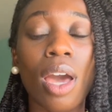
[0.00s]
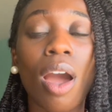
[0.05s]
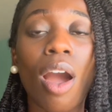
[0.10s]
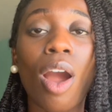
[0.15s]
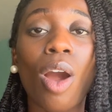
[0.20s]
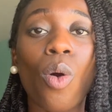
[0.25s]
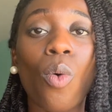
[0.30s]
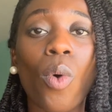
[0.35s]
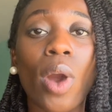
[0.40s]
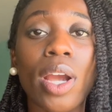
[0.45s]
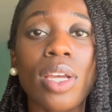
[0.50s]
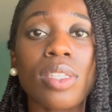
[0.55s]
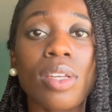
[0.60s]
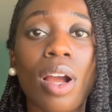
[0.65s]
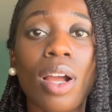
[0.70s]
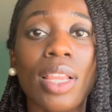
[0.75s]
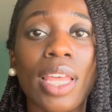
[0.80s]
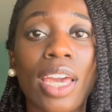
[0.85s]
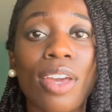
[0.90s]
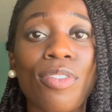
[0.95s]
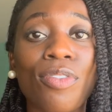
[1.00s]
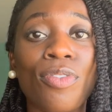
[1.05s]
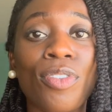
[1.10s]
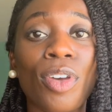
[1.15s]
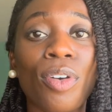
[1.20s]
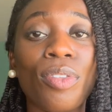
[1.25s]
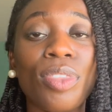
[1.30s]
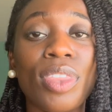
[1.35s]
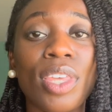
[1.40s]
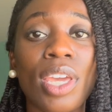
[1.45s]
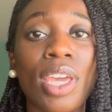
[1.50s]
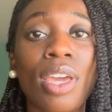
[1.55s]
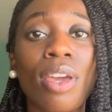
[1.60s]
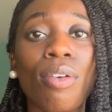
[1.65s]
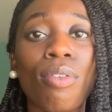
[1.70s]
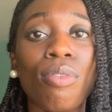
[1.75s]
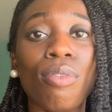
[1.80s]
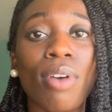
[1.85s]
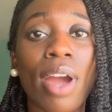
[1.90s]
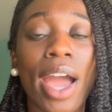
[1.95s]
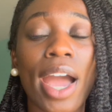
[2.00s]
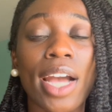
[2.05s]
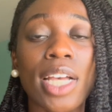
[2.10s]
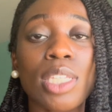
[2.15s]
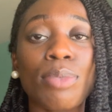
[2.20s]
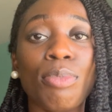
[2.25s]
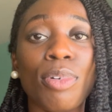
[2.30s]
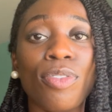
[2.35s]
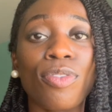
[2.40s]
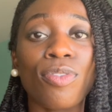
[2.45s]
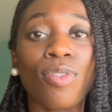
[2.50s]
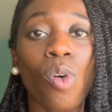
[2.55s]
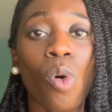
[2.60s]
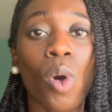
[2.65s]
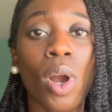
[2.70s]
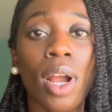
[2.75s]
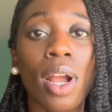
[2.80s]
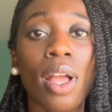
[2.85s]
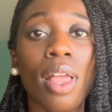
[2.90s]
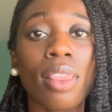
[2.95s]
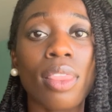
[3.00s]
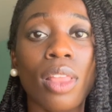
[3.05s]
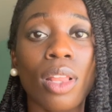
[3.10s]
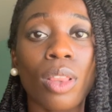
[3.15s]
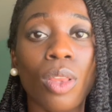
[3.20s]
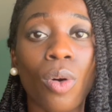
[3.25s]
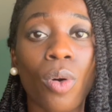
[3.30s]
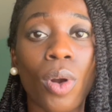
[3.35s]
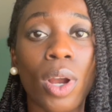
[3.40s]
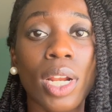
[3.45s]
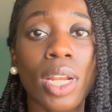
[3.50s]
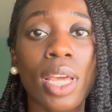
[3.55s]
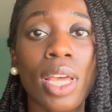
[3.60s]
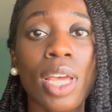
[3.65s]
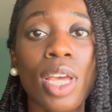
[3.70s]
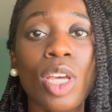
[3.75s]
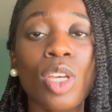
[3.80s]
Our works are like filthy rags before the Lord.